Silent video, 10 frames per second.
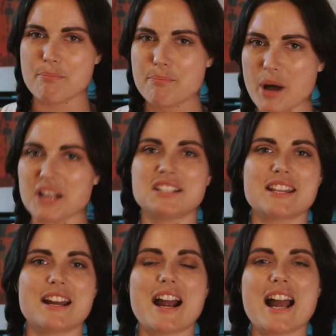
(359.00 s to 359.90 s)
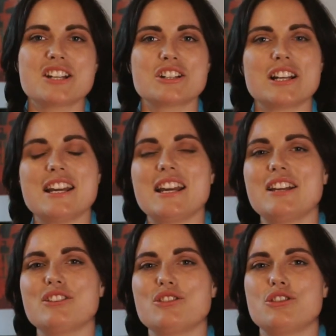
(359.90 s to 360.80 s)
but they're
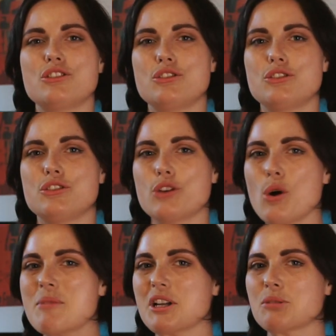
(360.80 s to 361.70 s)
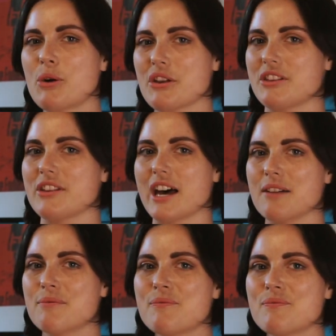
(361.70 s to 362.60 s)
actually so much more than that.